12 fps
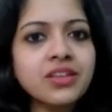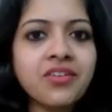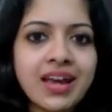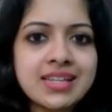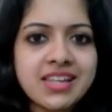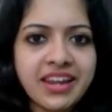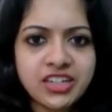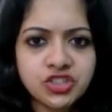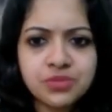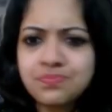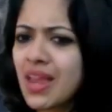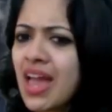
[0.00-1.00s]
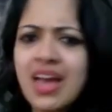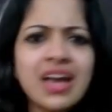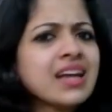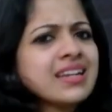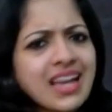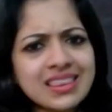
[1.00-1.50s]
right direction,
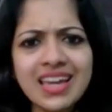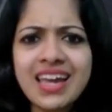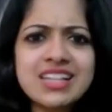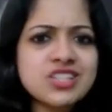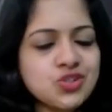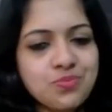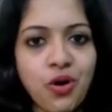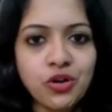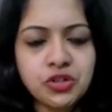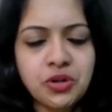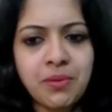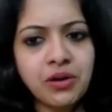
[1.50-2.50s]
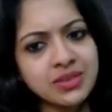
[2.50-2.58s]
nothing else to bother about.